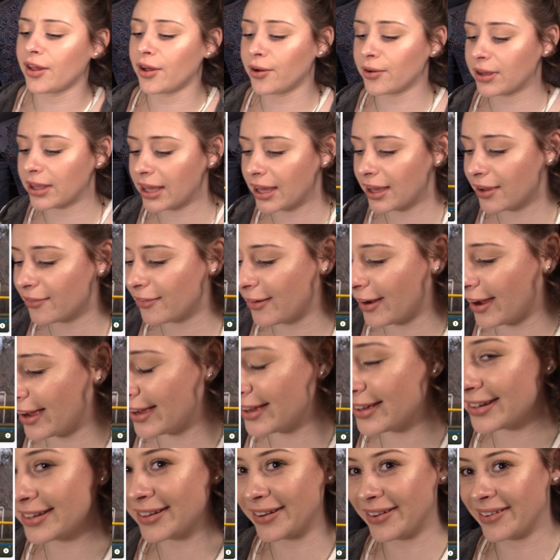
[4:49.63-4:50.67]
Okay,
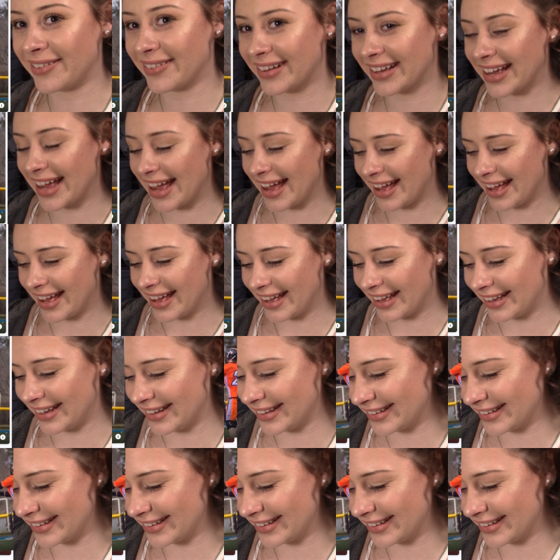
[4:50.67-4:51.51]
Ryan, okay.